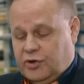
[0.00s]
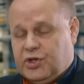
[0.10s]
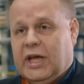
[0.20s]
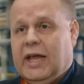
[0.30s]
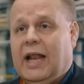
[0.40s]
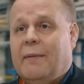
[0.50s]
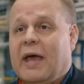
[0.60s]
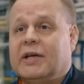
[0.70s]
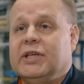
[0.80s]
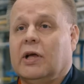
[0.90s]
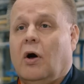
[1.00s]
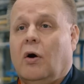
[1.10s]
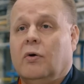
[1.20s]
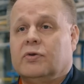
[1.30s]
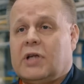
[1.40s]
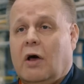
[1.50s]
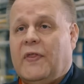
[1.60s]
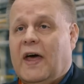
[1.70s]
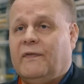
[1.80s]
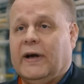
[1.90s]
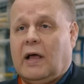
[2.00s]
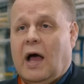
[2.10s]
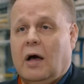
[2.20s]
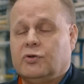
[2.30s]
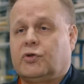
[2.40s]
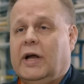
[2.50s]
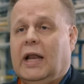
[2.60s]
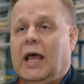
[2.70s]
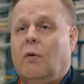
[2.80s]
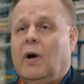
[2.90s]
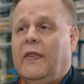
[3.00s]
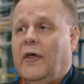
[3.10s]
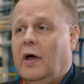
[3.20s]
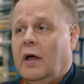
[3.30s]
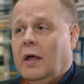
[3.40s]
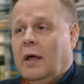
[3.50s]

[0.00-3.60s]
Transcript: Chile, Mexico, South Africa, Australia, where the